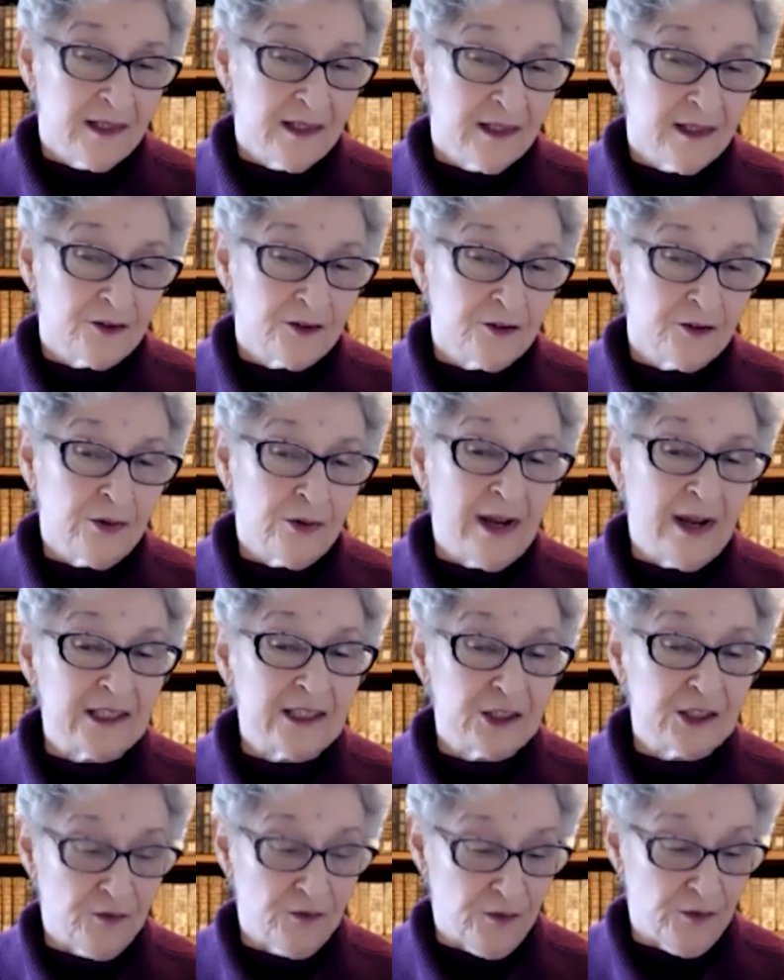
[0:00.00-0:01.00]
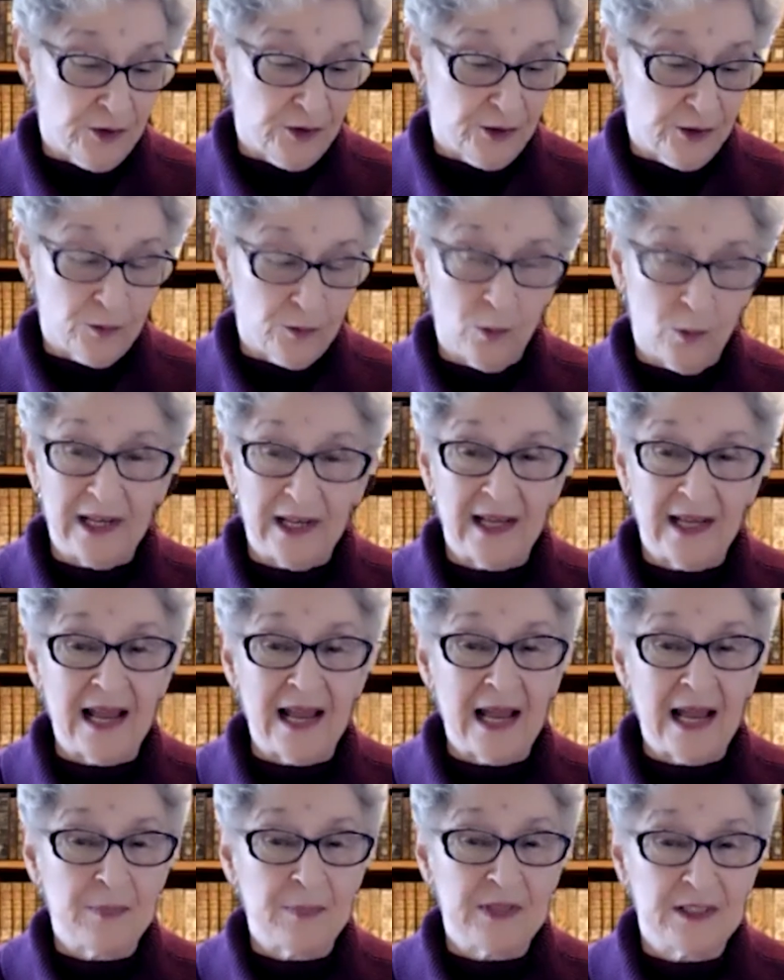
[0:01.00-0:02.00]
transferred what had
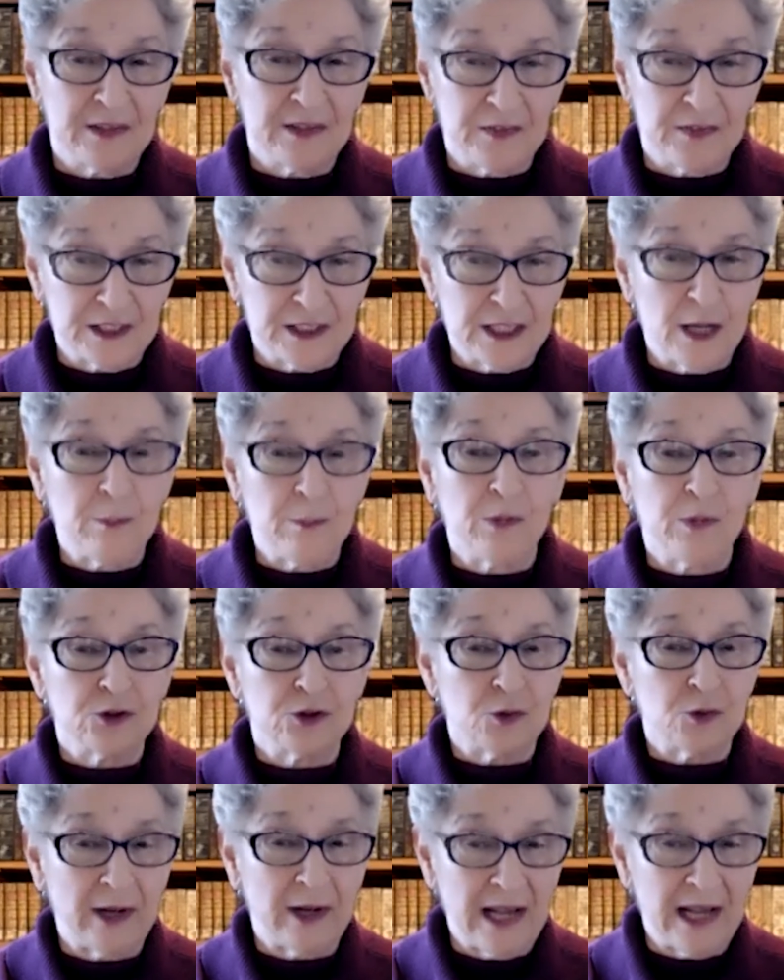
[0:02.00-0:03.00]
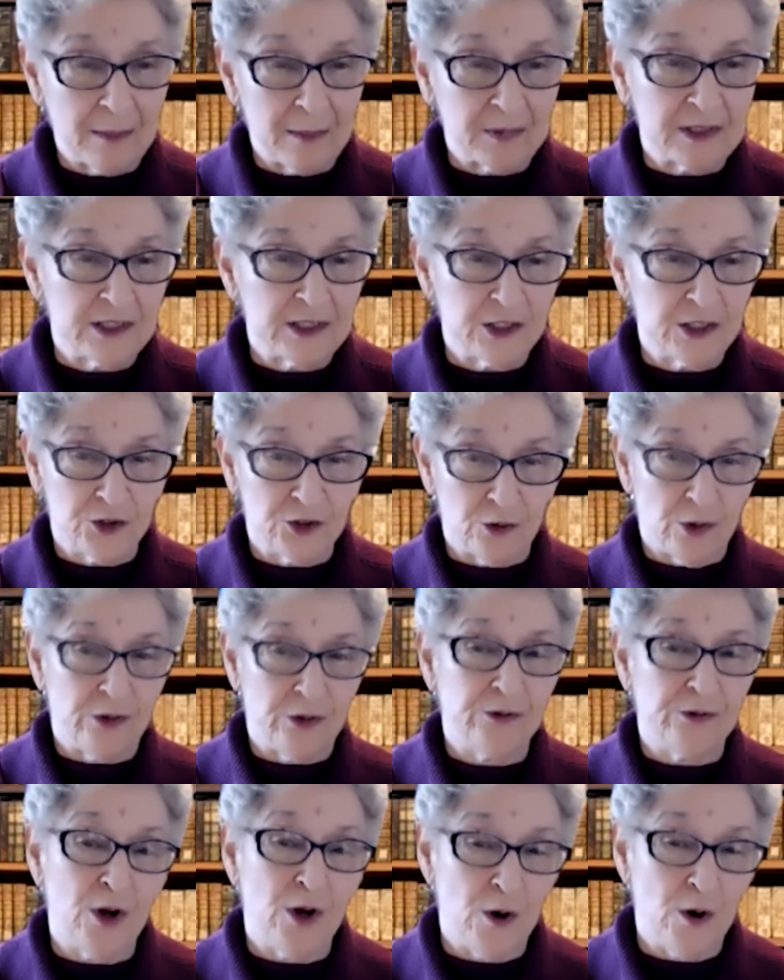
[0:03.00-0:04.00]
happened in the temple to what happens in your
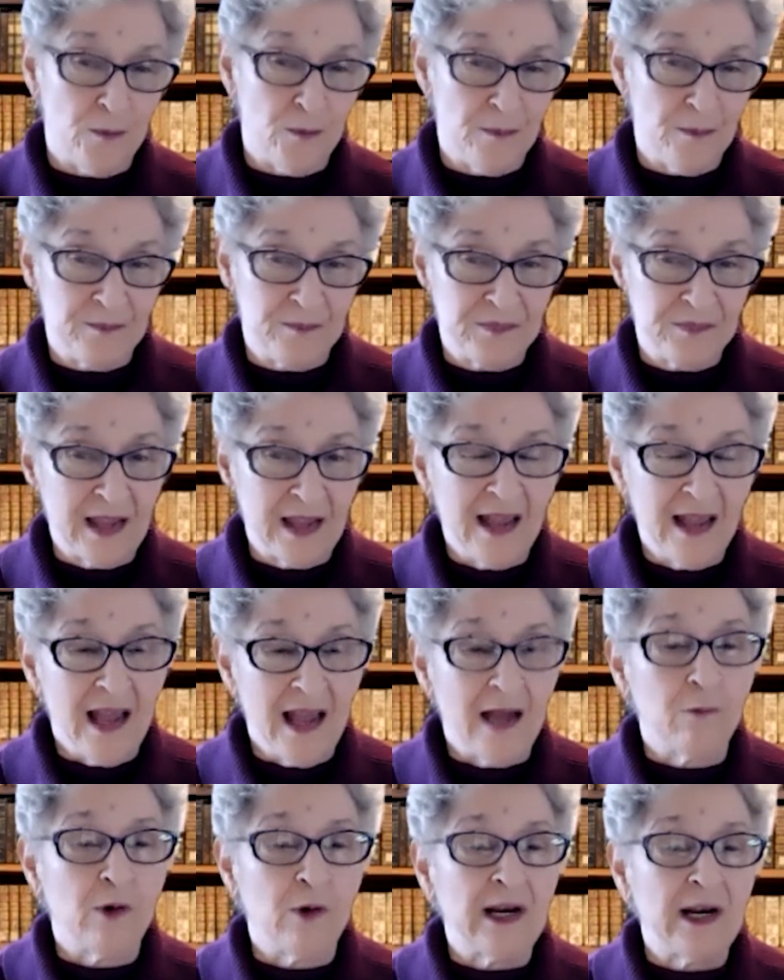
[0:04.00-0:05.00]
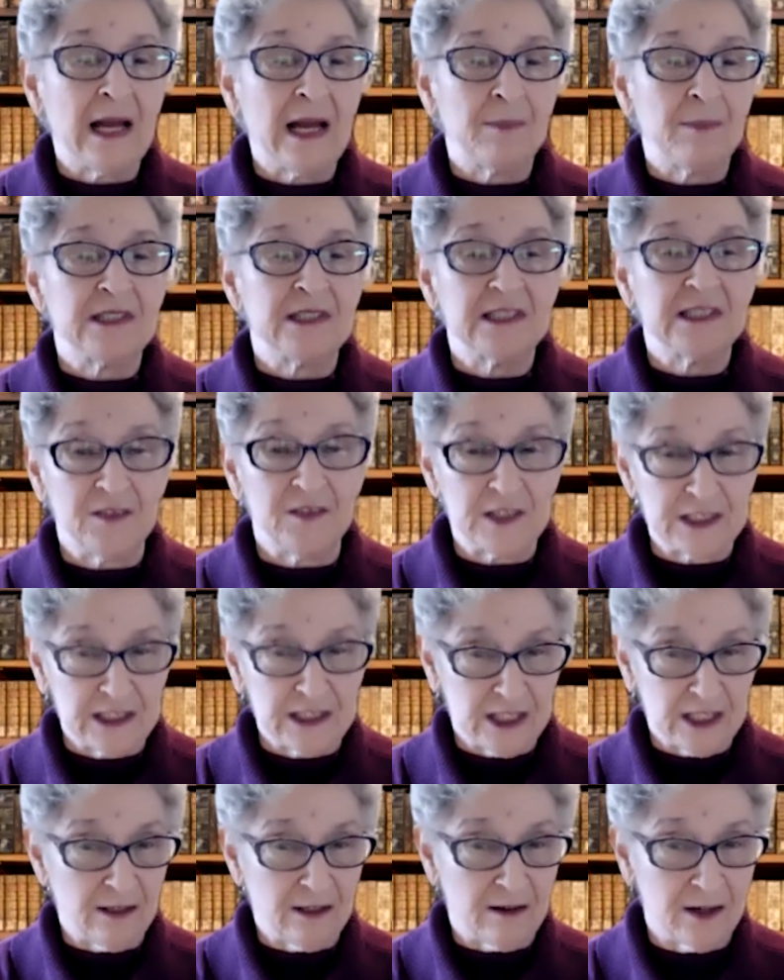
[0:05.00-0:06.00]
own home and what happens in the
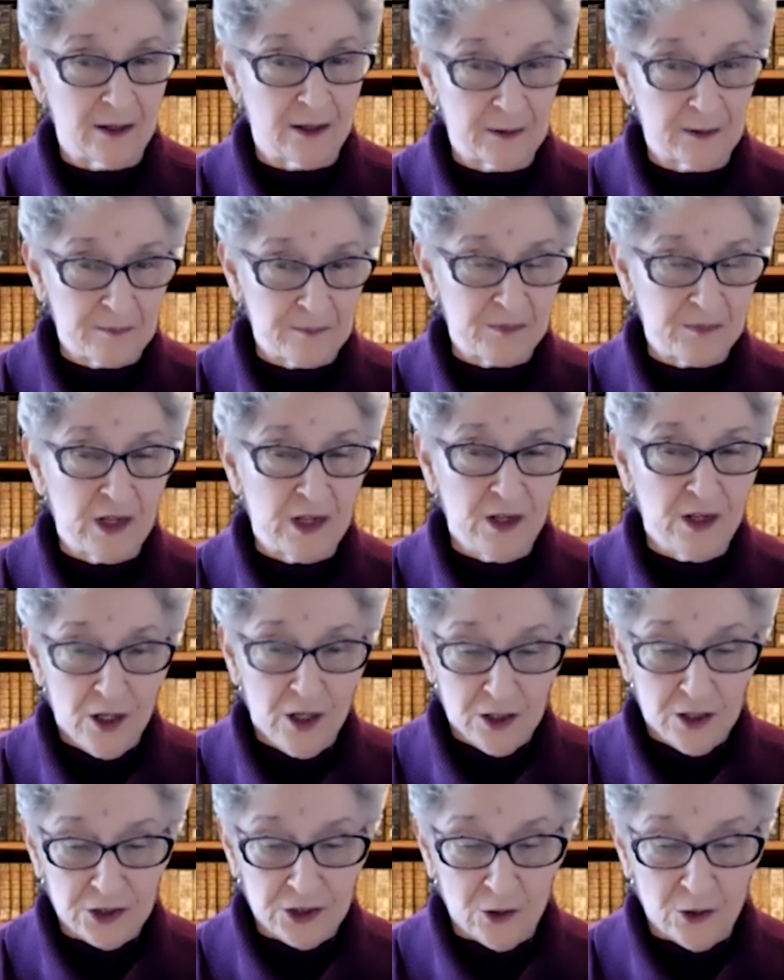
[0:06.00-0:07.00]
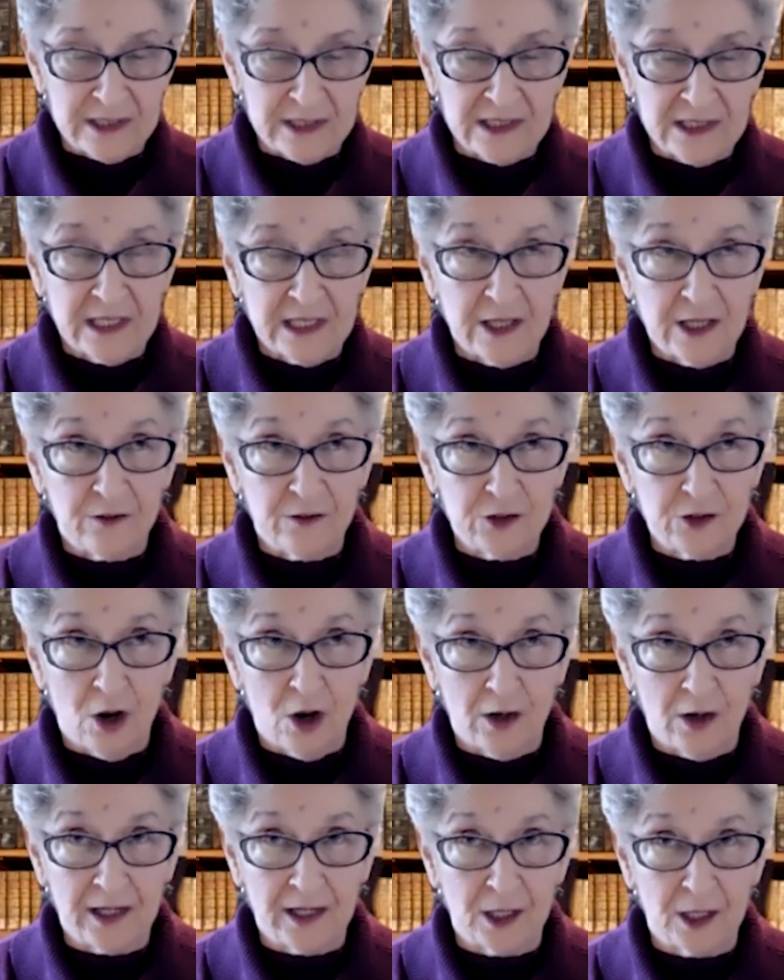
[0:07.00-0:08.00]
synagogue. So instead of
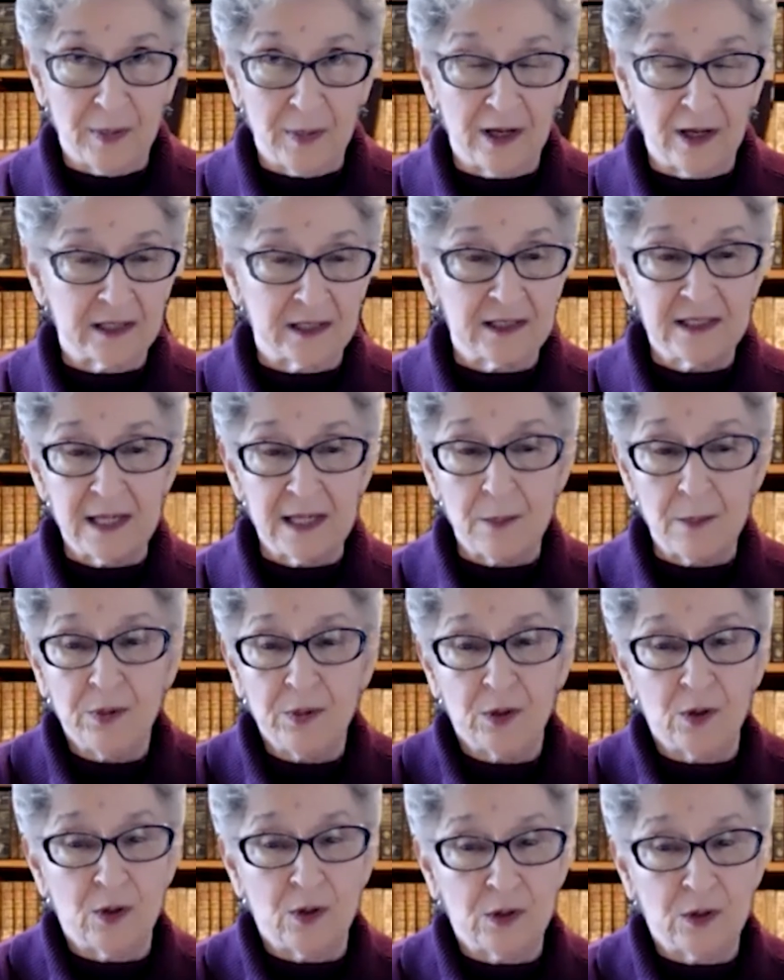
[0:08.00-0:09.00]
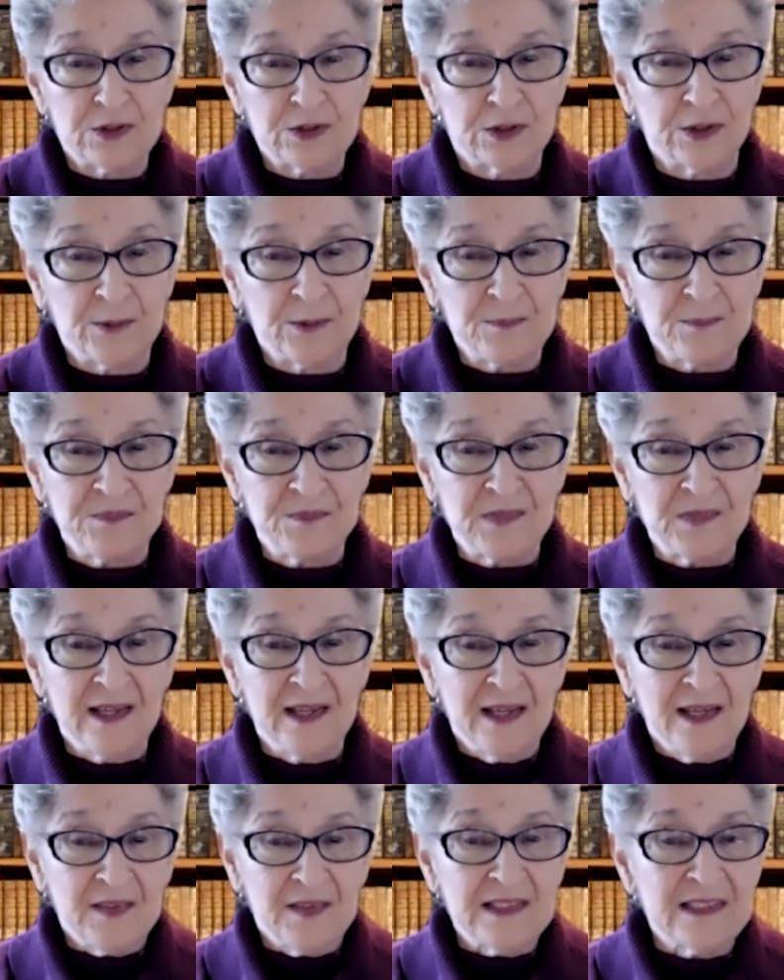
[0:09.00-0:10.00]
talking about a temple altar,
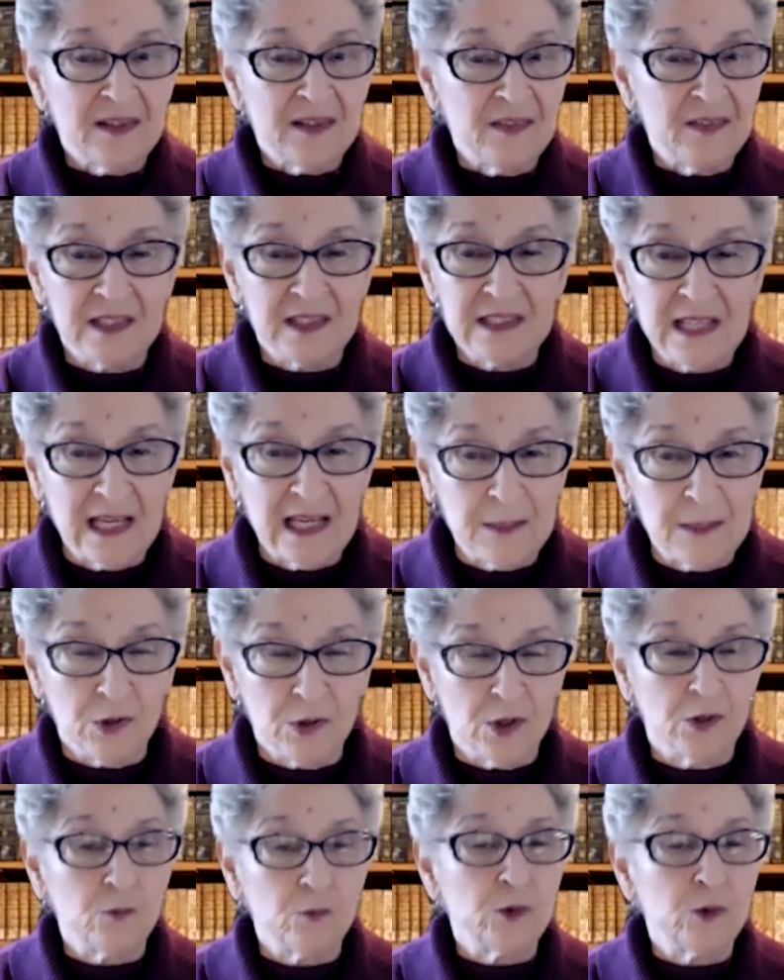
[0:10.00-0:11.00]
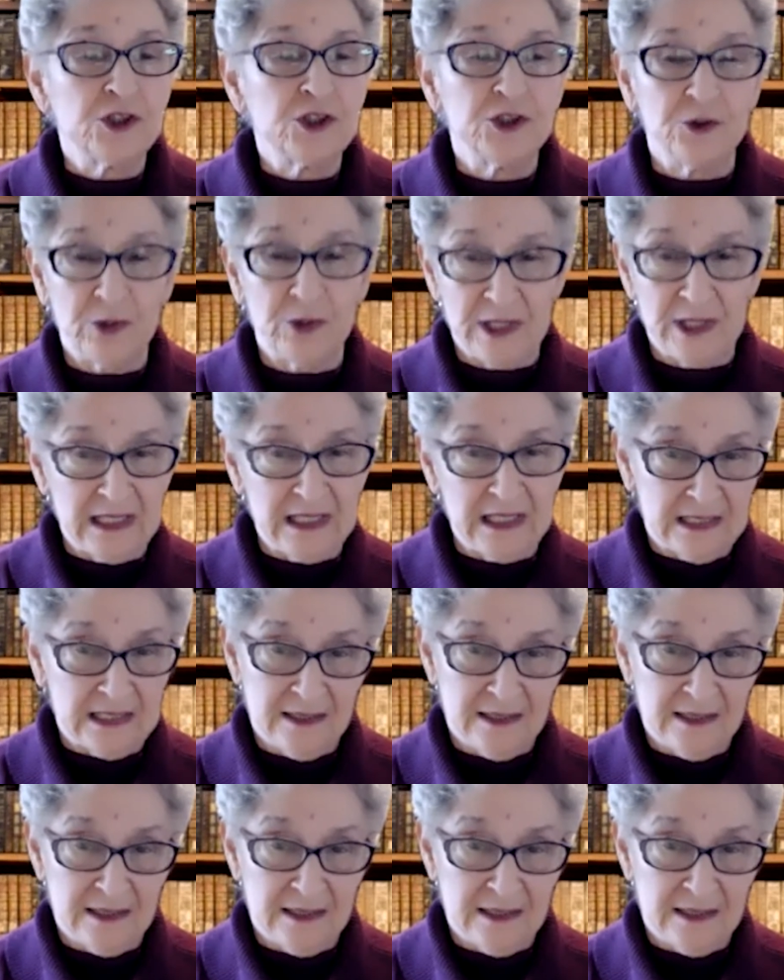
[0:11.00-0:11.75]
they said the table on which you eat